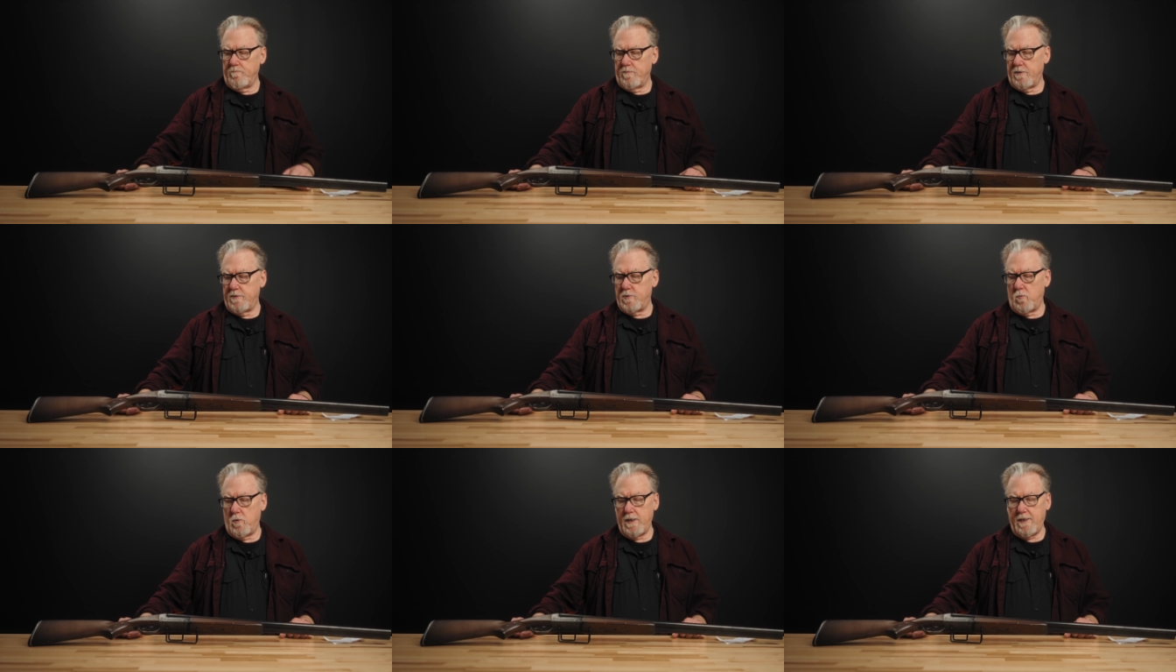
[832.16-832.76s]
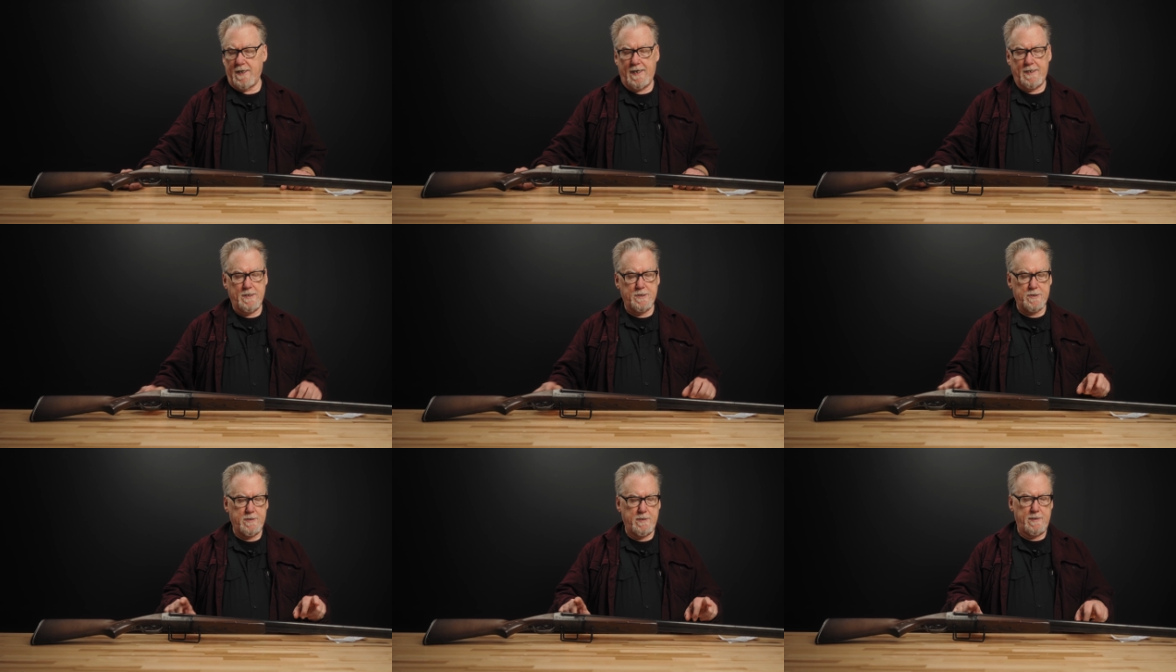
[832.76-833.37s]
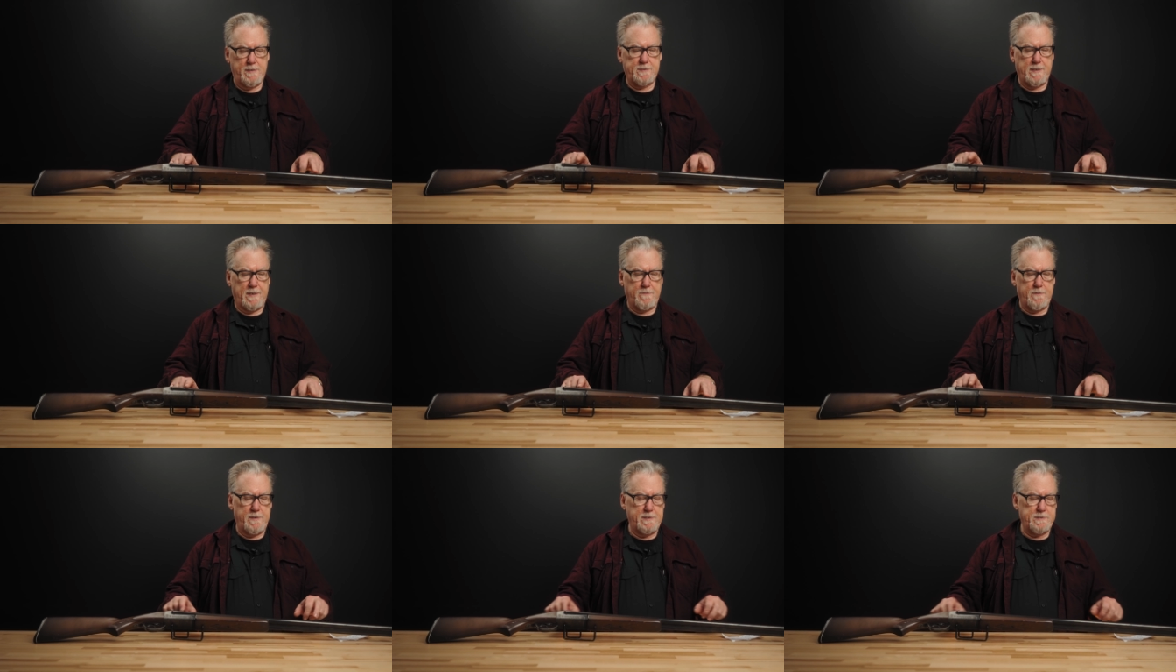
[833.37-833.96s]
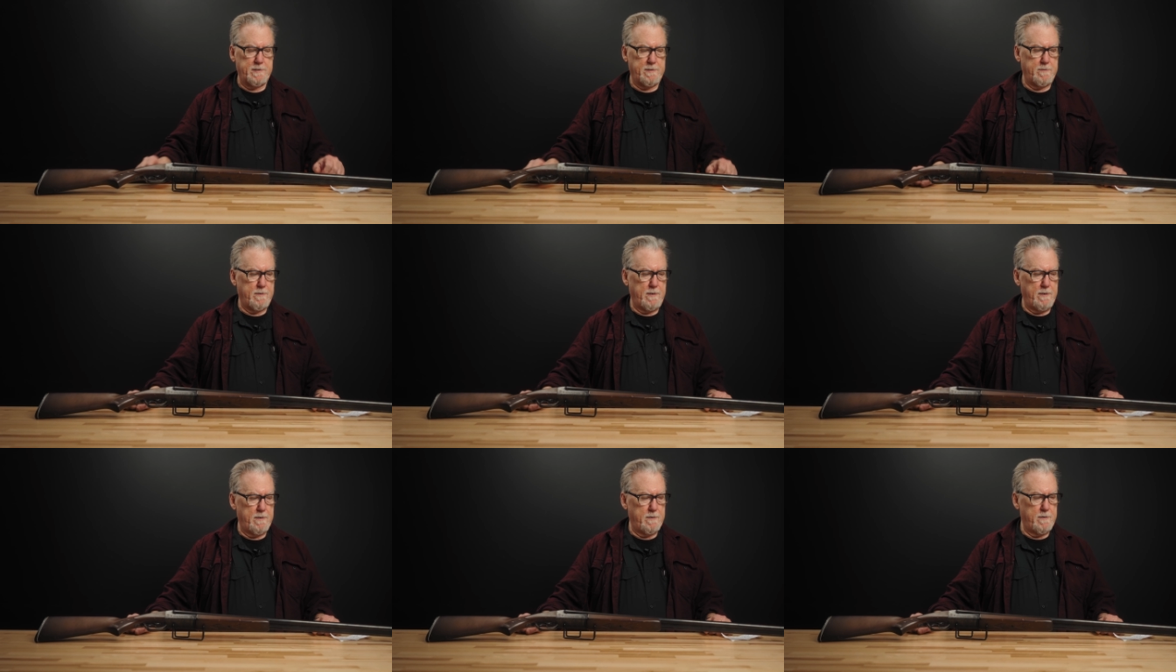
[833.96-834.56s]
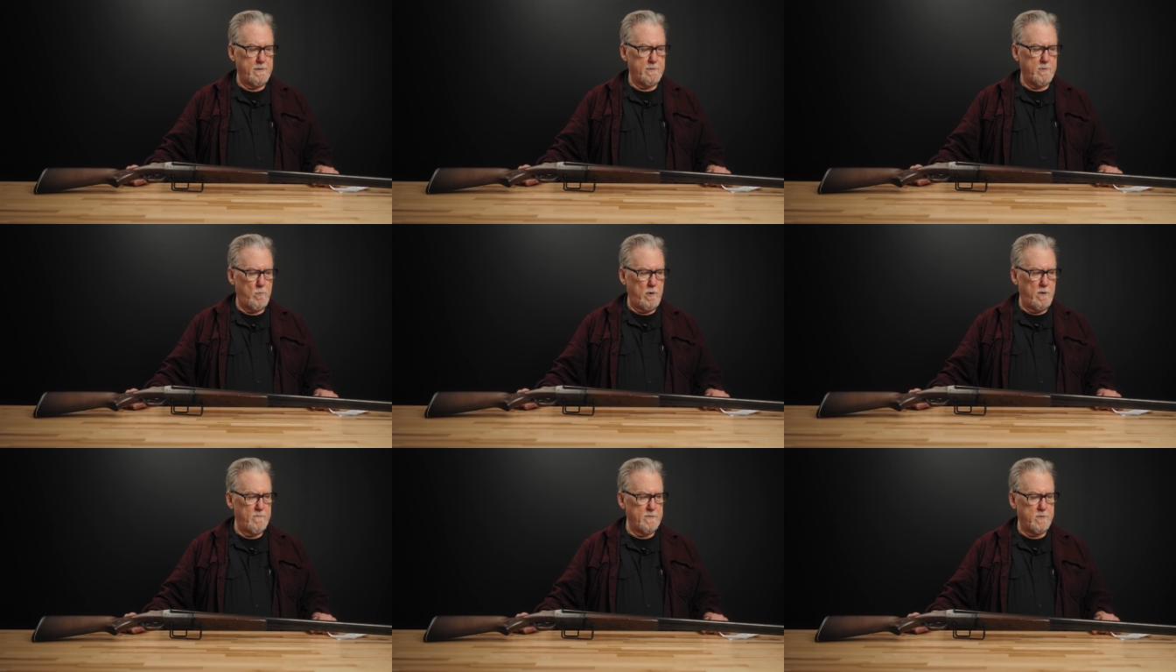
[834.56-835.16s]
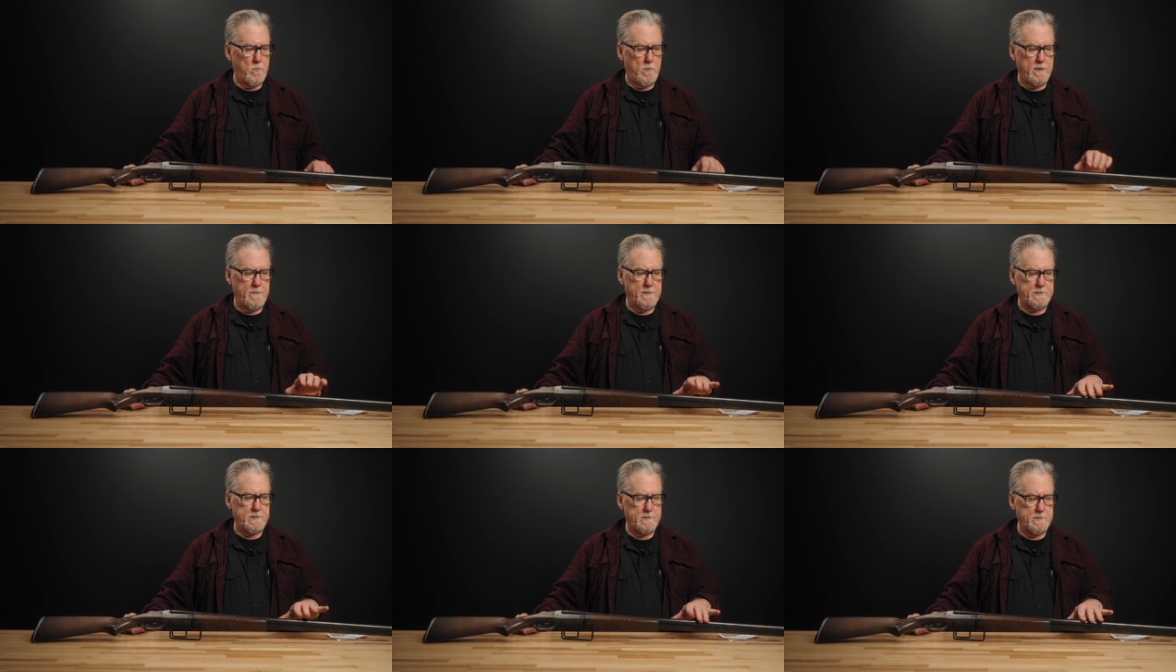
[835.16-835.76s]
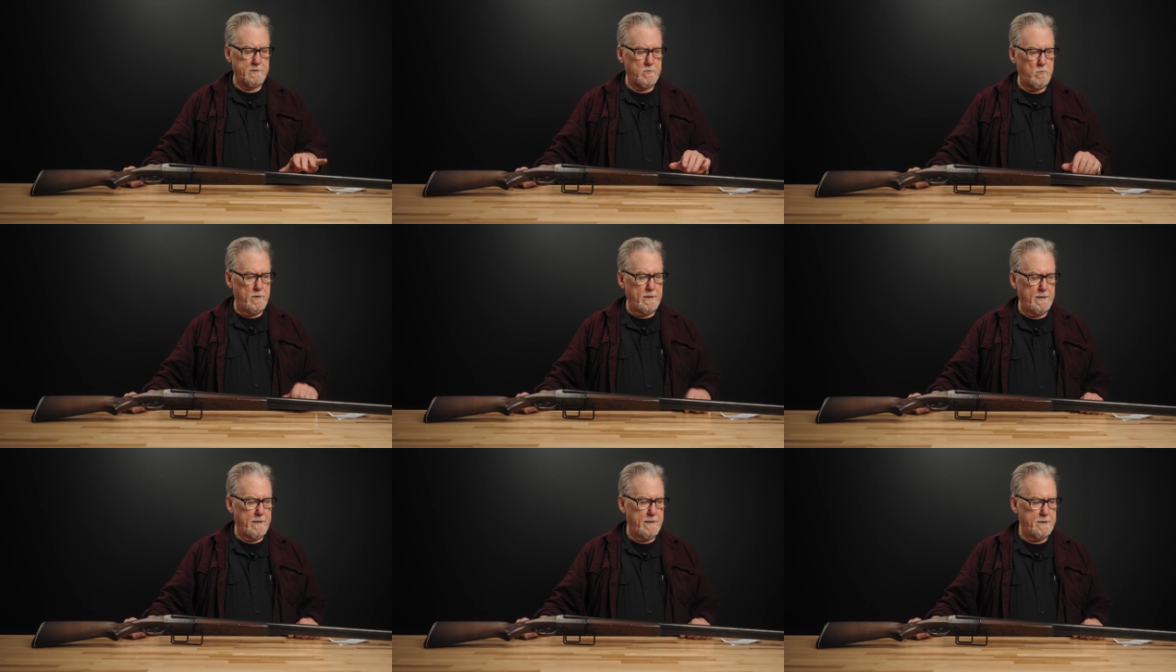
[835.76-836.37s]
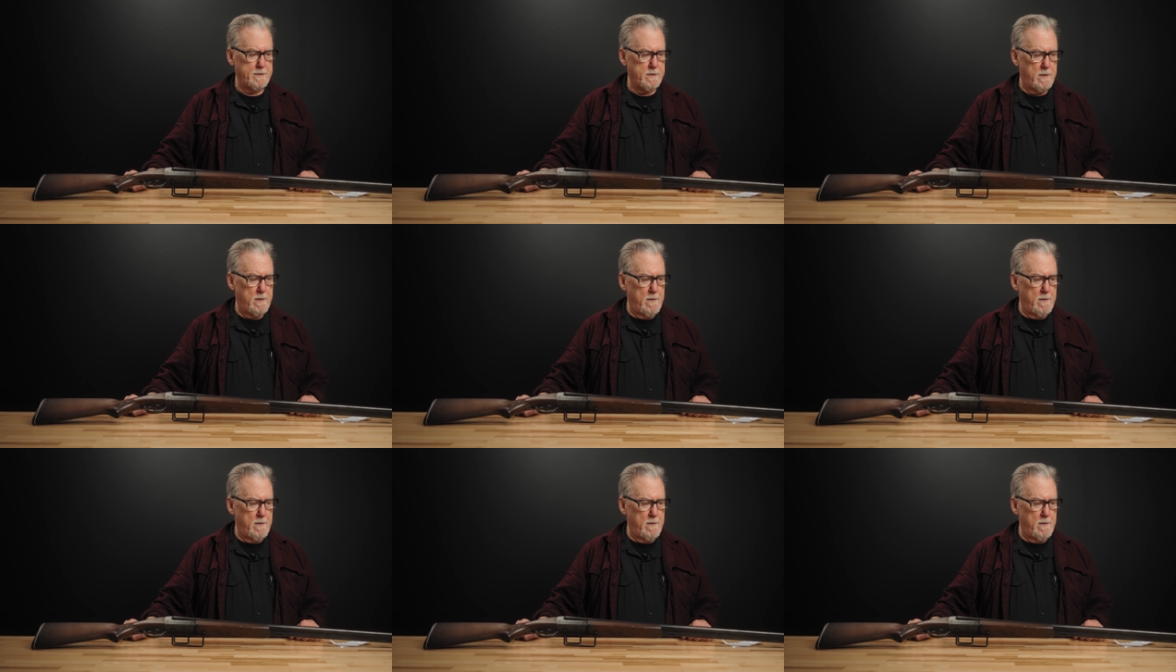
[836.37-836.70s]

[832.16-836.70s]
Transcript: The 28 inch guns like this and, and uh, 12 and 20, this is a 20 gauge,